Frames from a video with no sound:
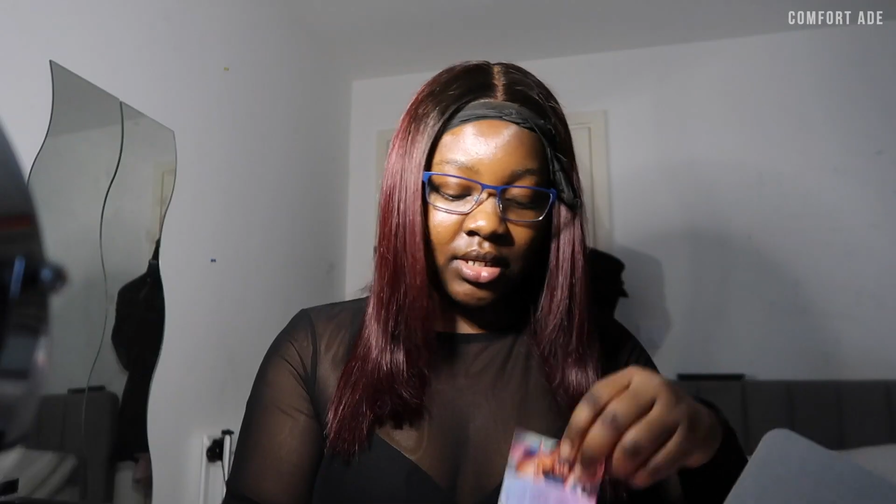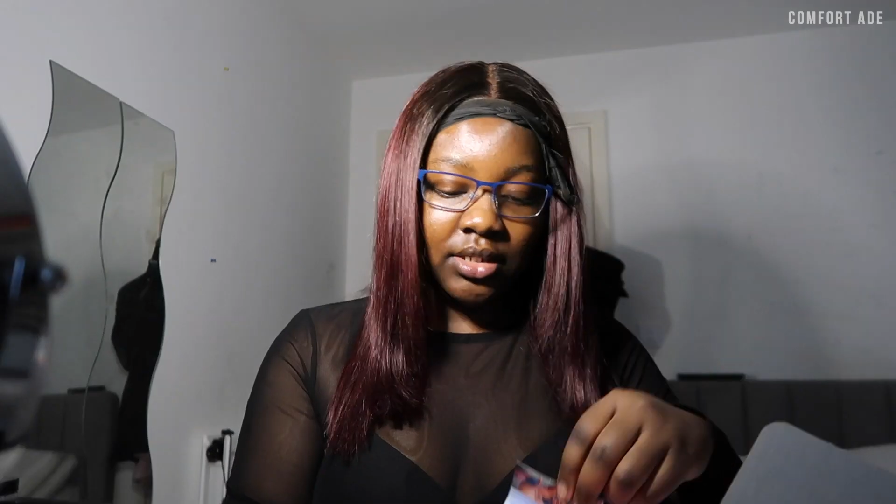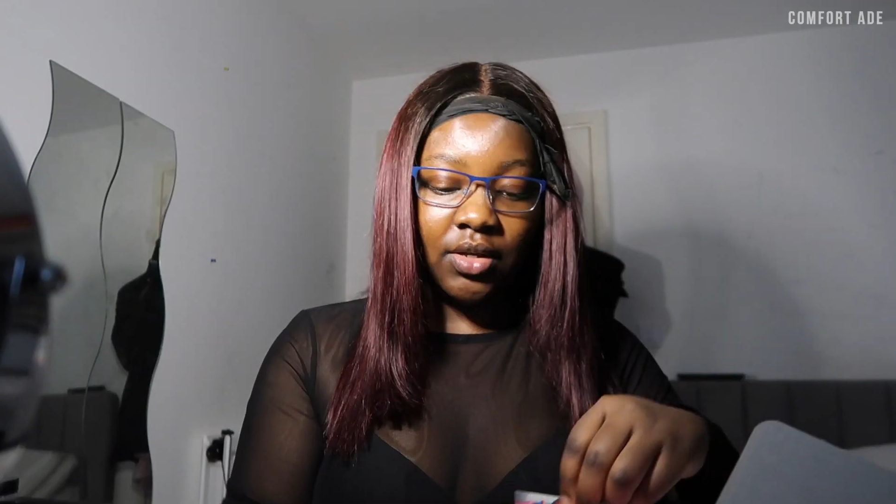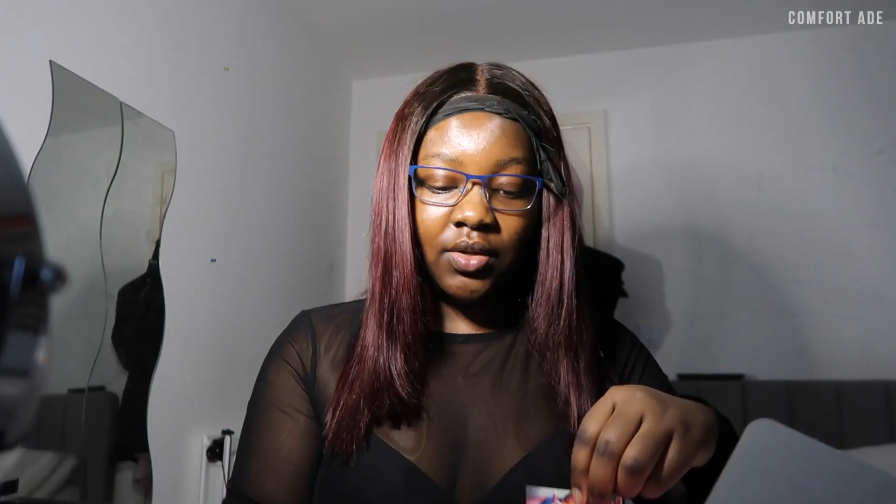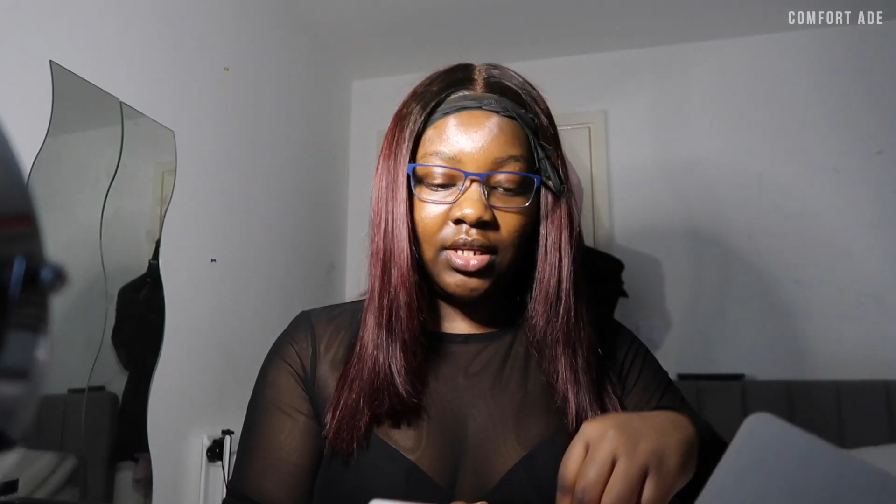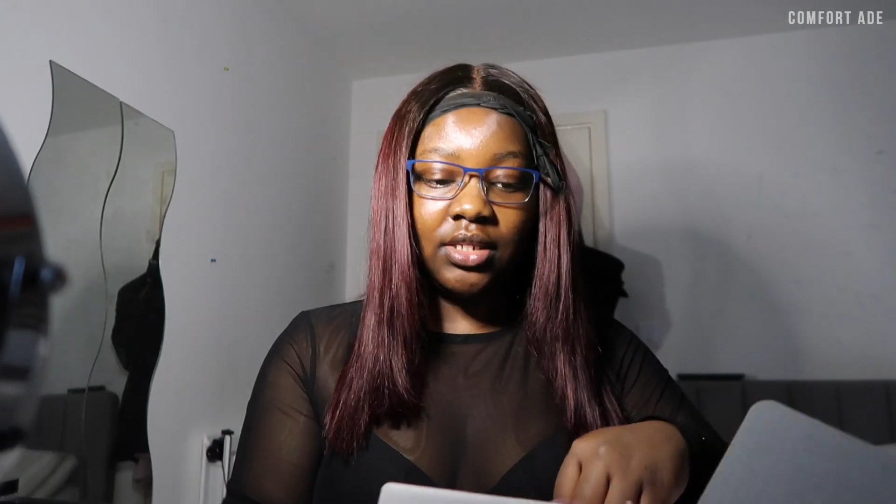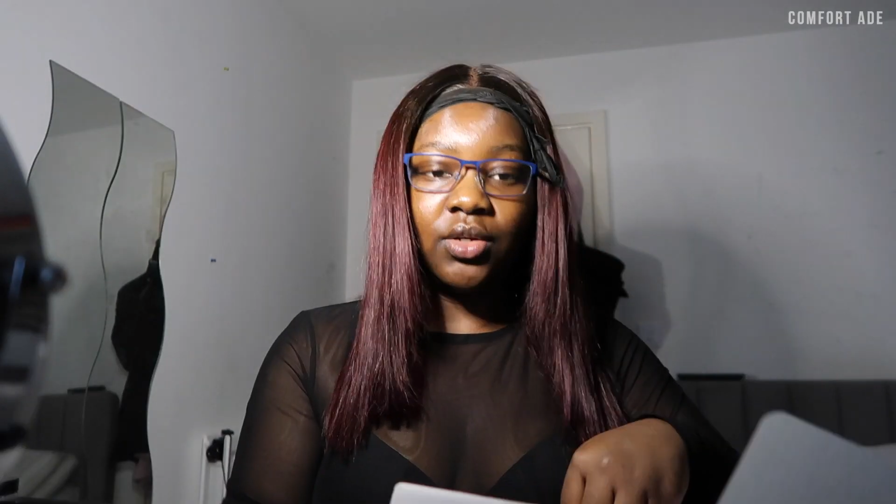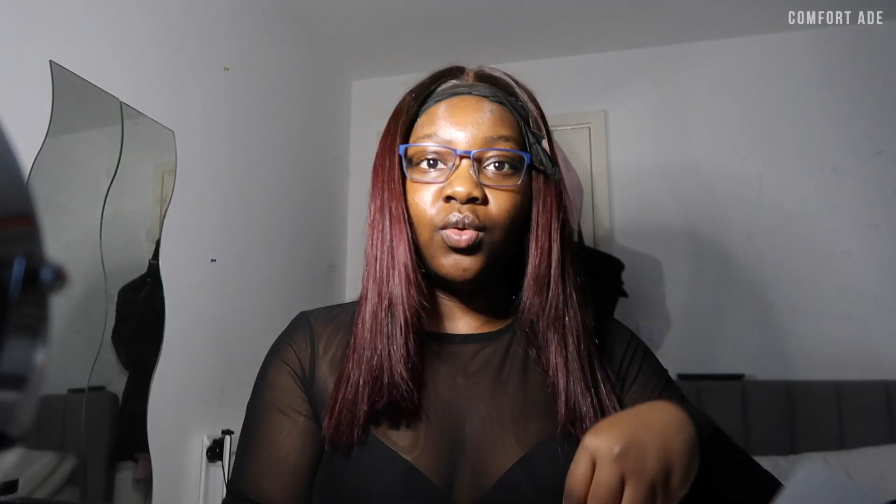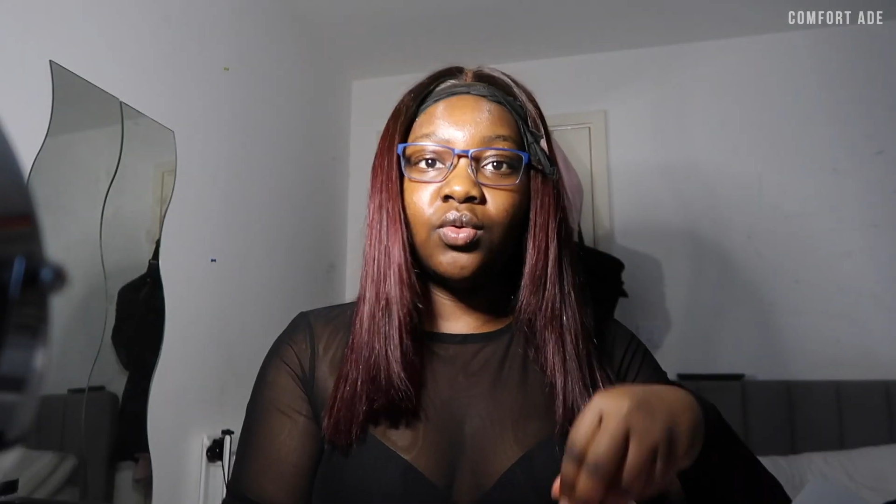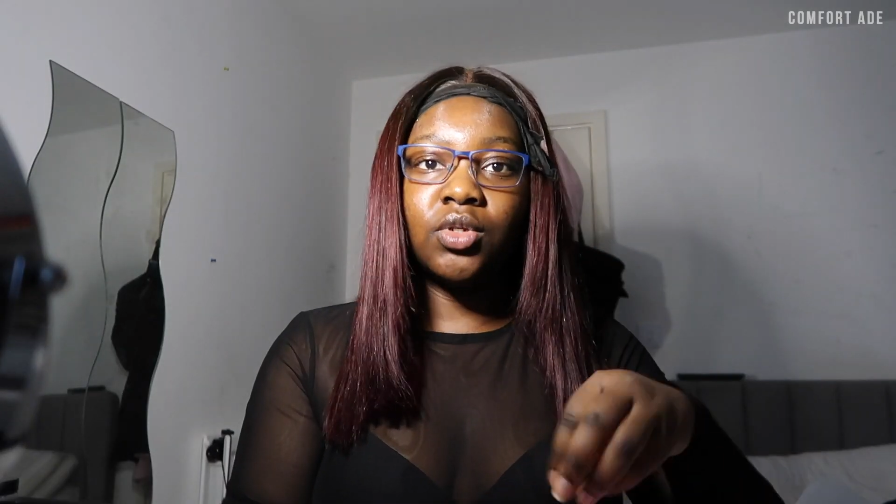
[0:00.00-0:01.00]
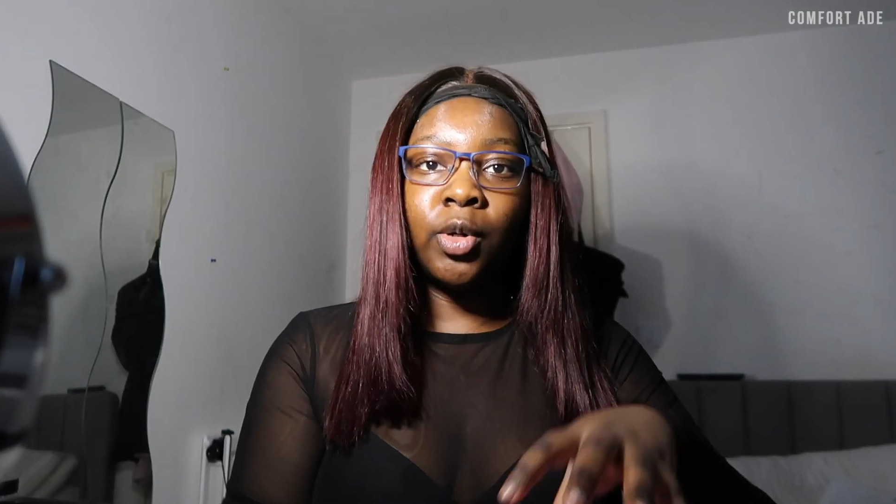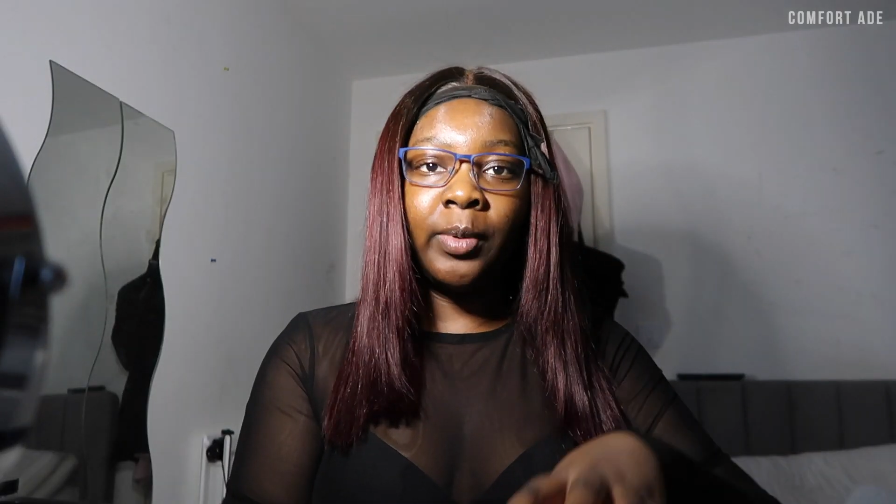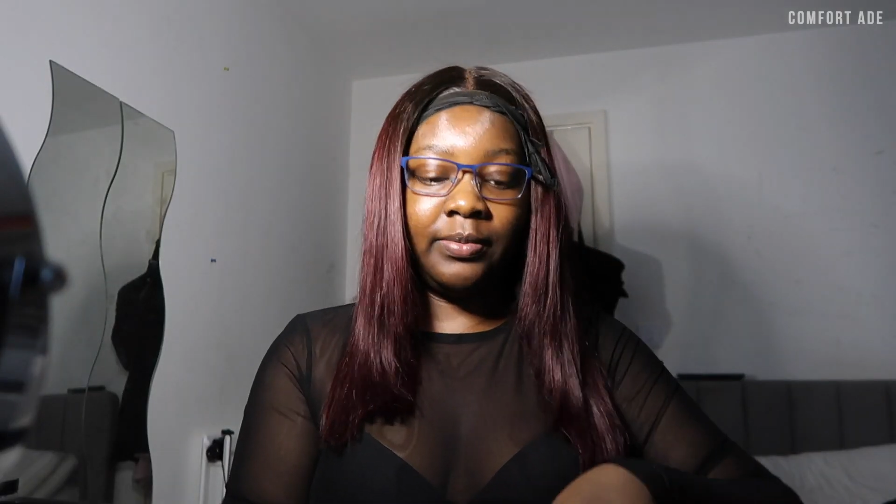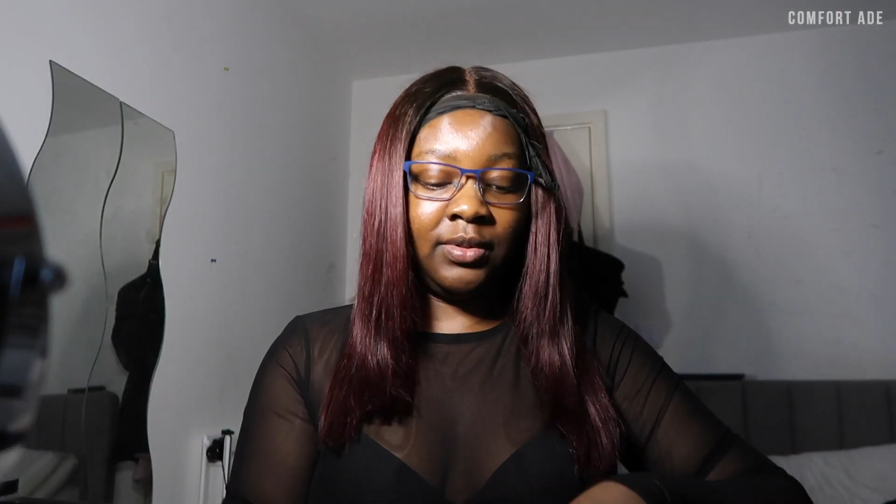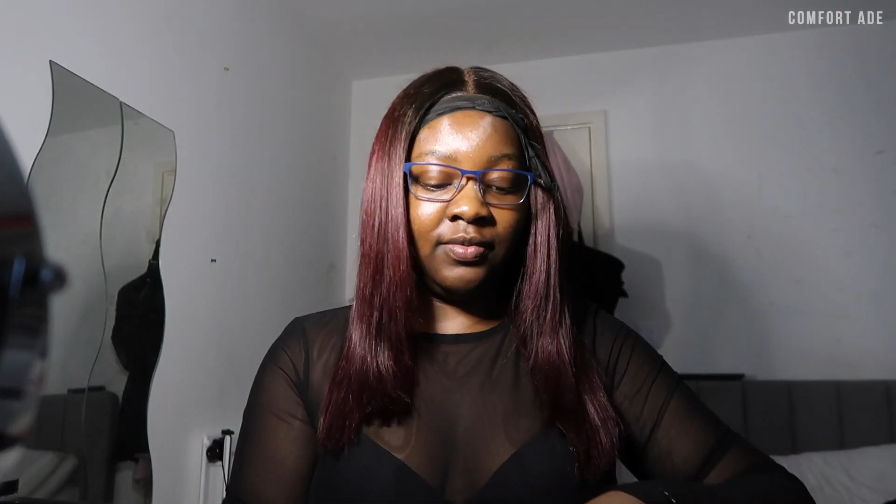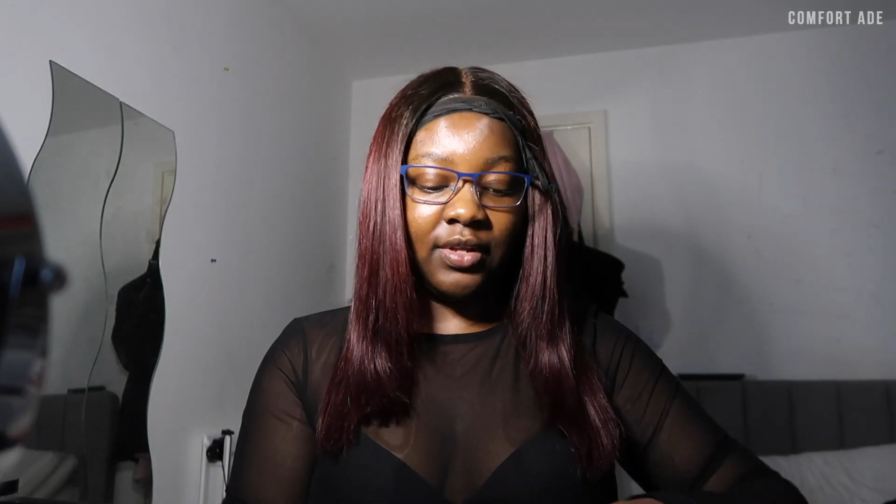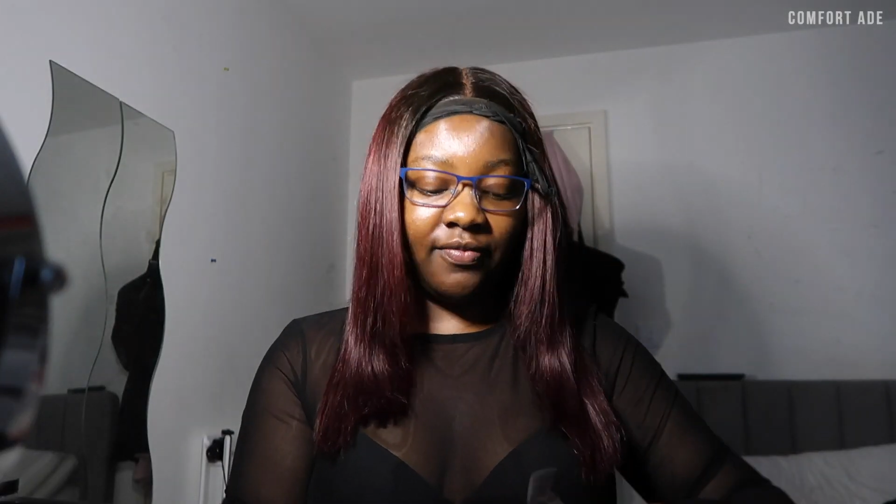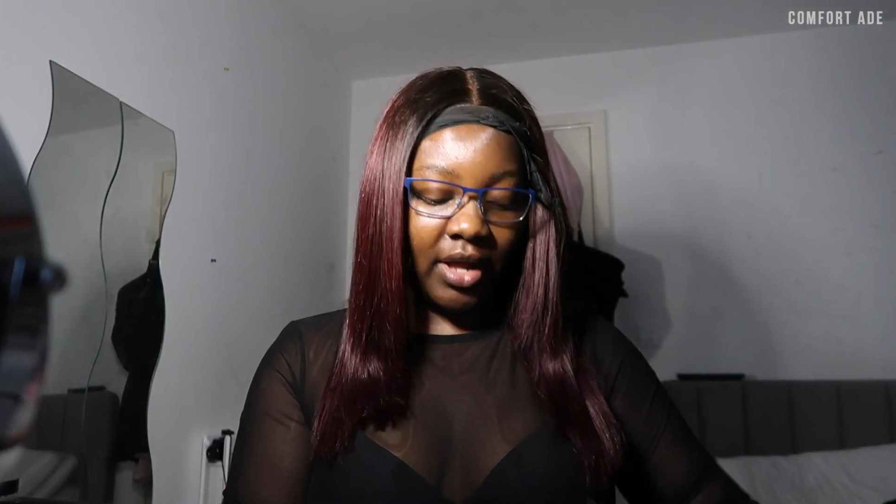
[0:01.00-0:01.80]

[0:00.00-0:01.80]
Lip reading: So these are all top-ups of stuff